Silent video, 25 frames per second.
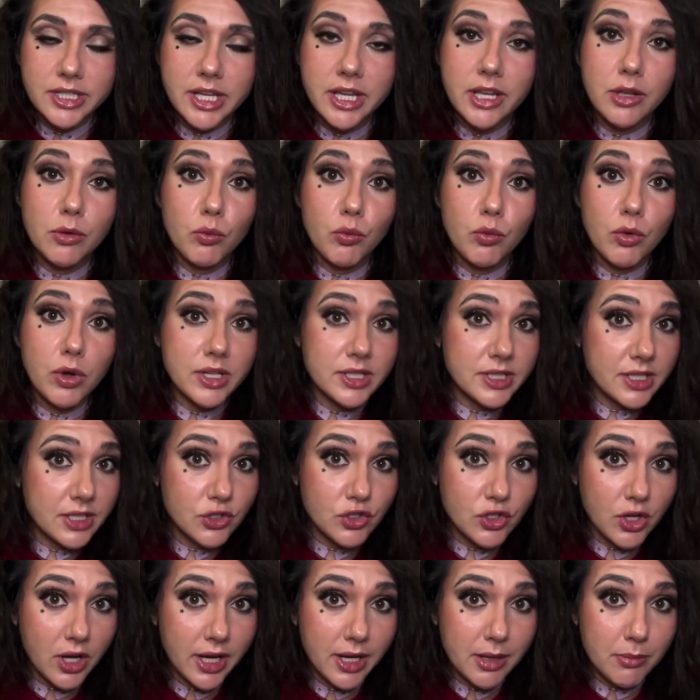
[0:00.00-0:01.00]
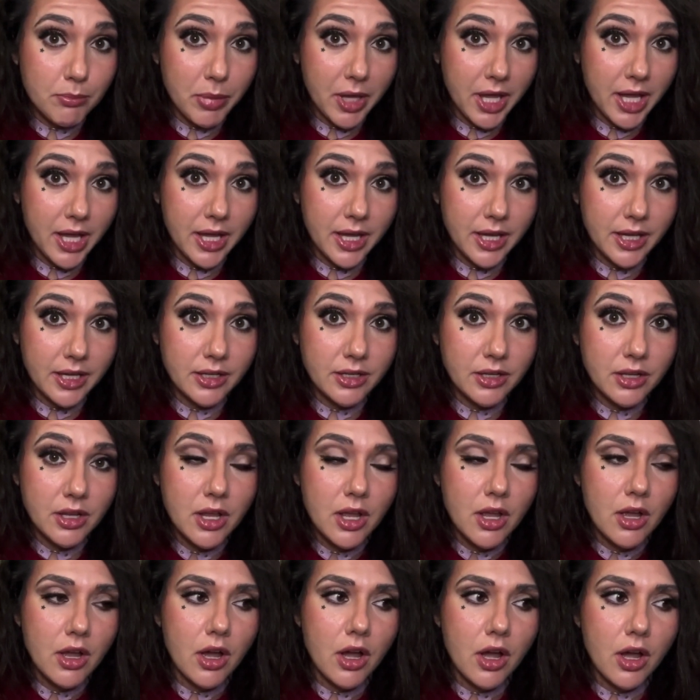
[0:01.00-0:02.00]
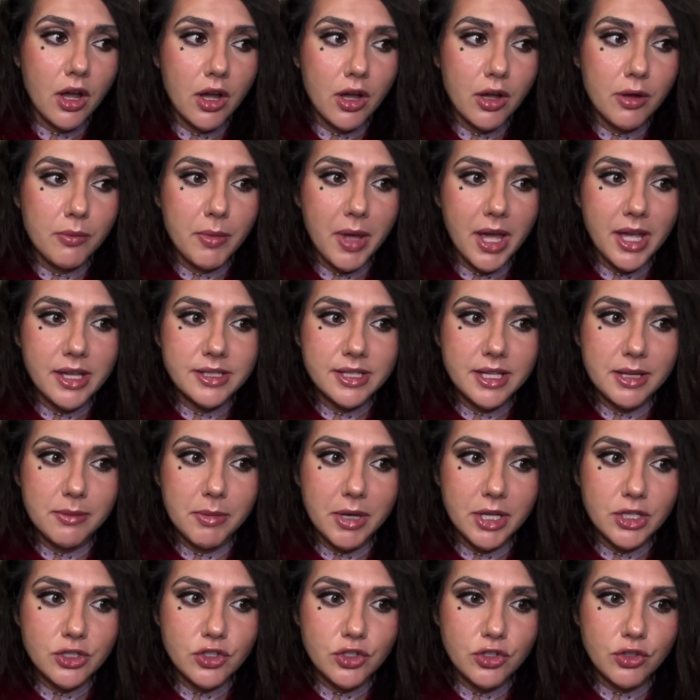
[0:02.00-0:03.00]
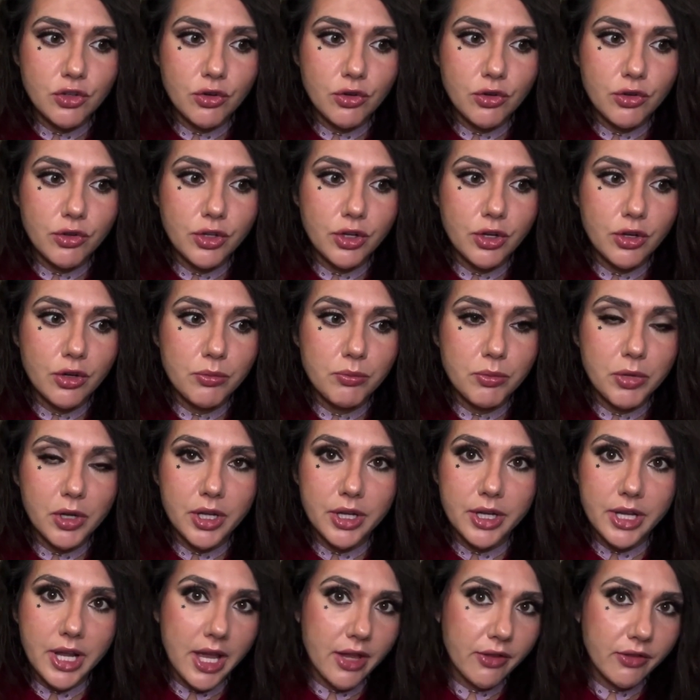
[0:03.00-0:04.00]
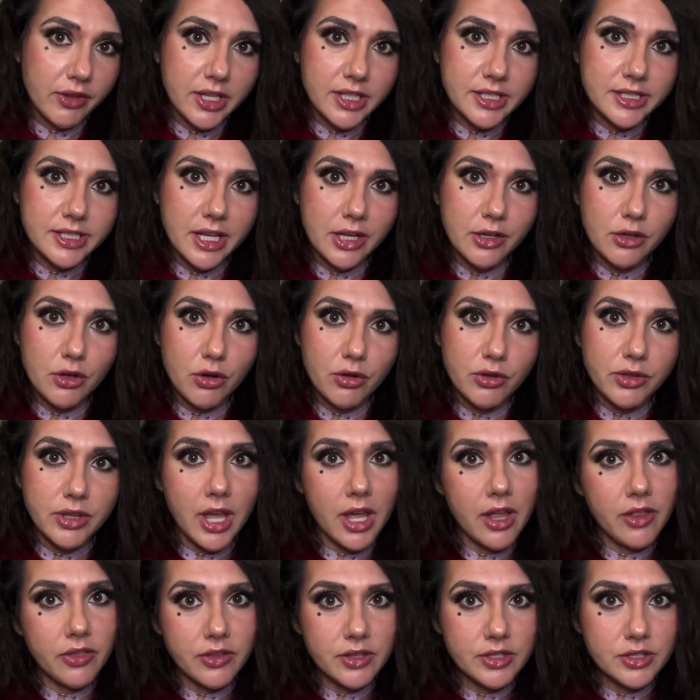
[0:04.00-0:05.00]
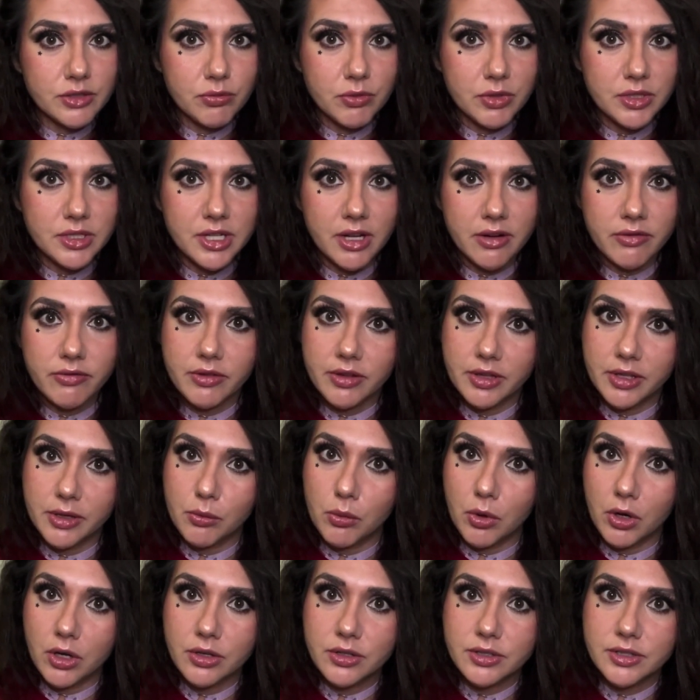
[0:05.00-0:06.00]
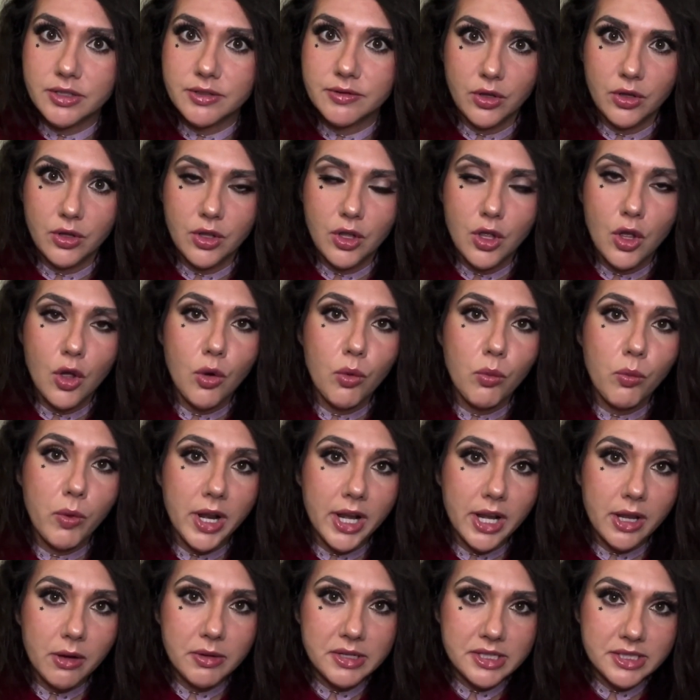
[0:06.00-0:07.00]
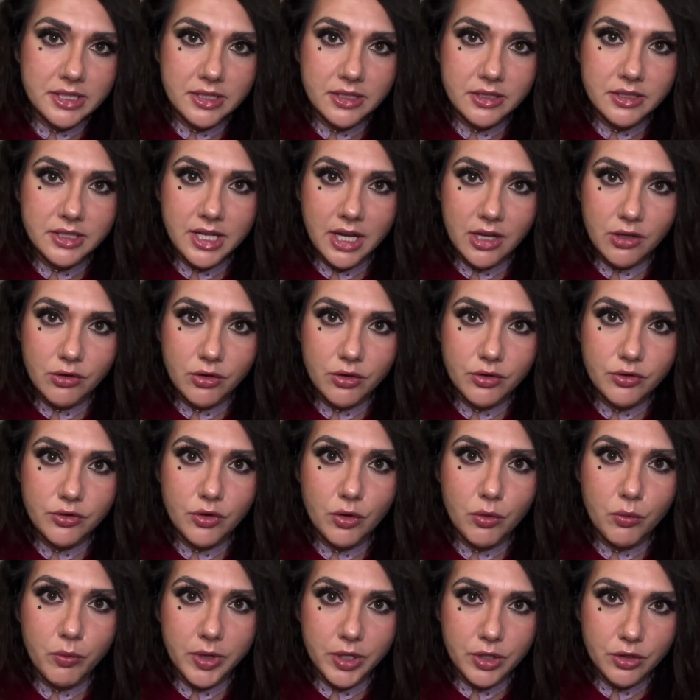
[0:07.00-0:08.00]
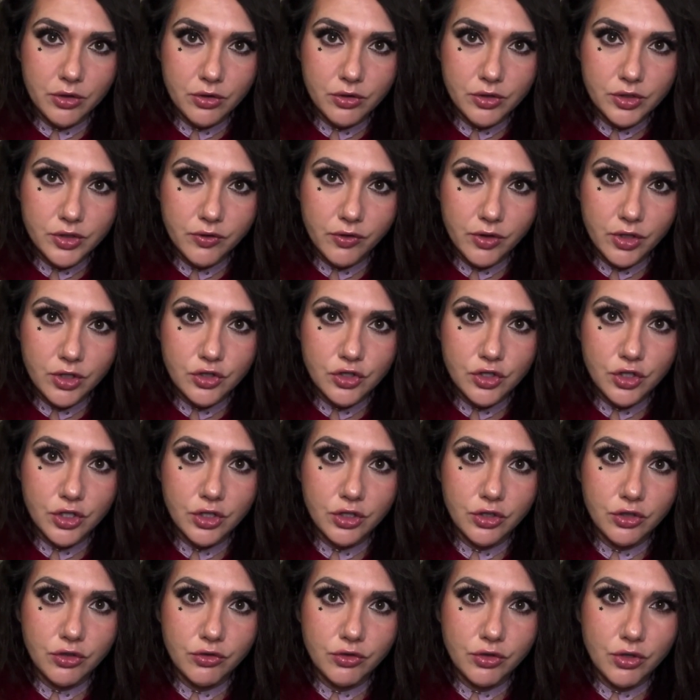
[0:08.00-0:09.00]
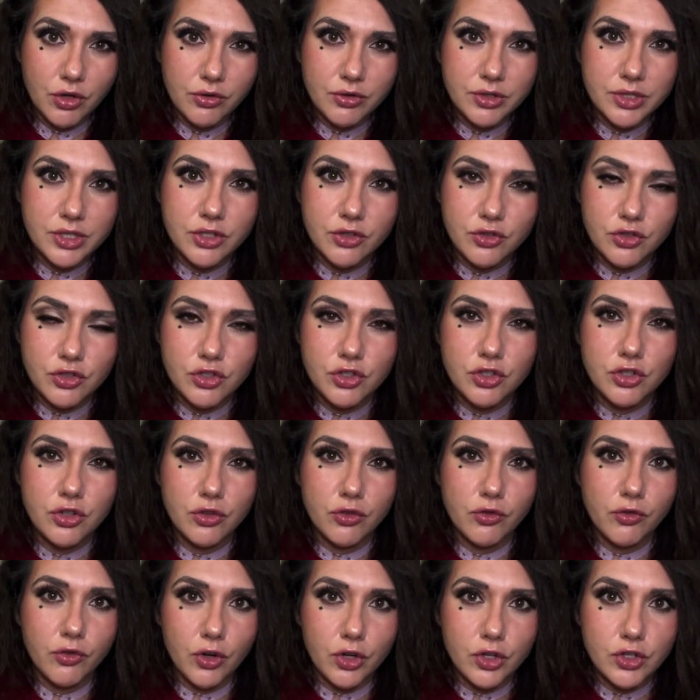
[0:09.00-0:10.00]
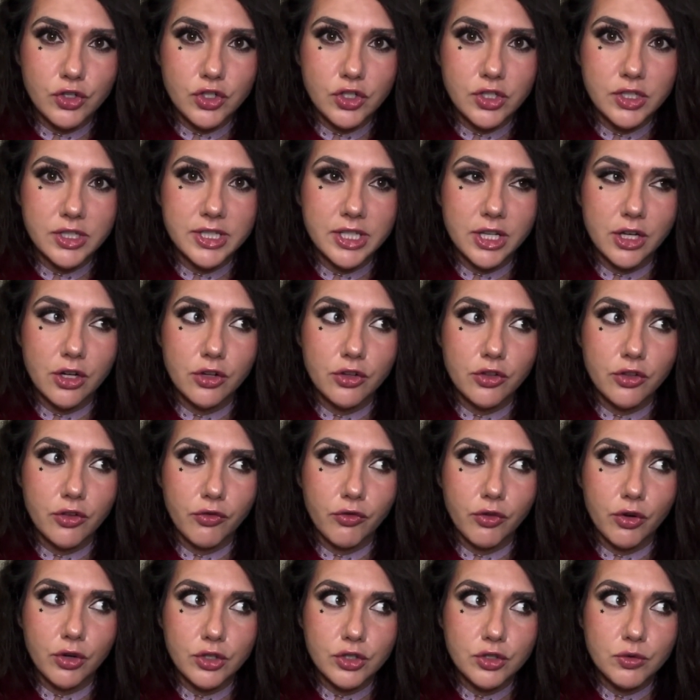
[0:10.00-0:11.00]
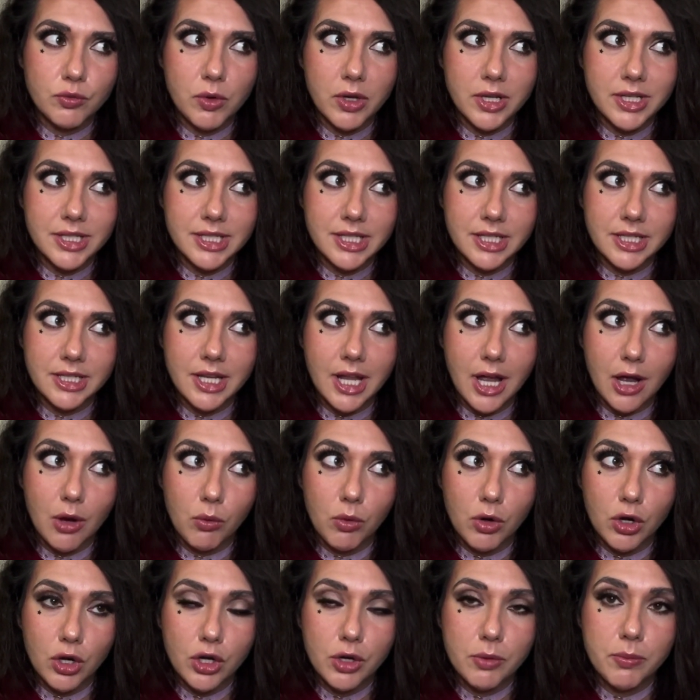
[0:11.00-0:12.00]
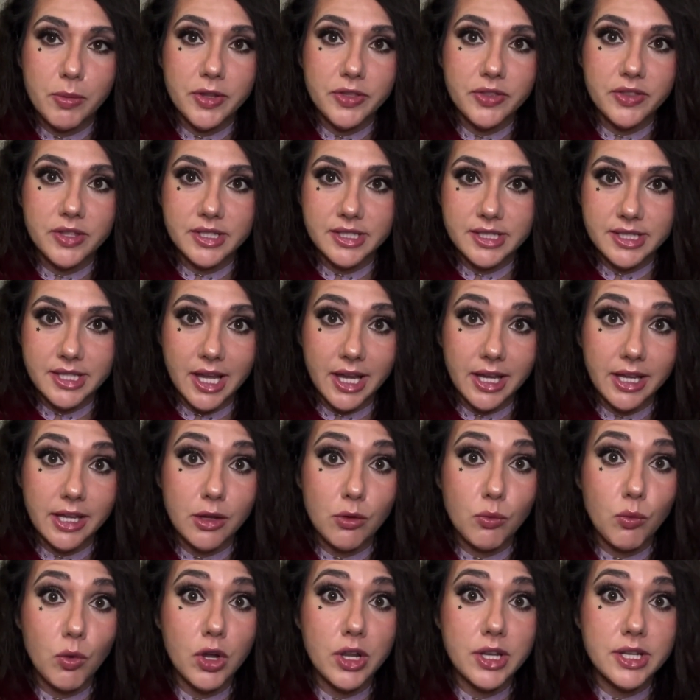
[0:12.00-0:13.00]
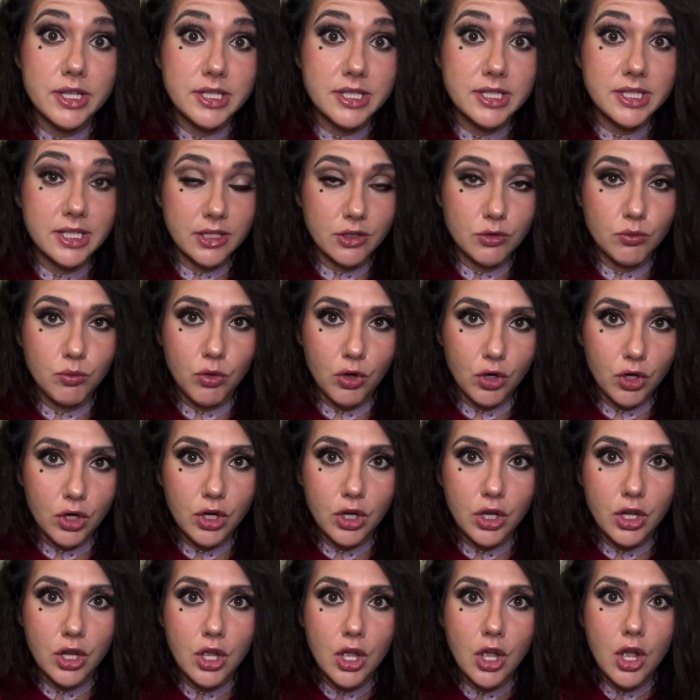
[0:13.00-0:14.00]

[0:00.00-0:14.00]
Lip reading: It was a giant pain, as I mentioned earlier, but at least I know that this one definitely works. When I went to download the Windows version, you notice there's 2 versions there. The first one did not work, but the second one did work.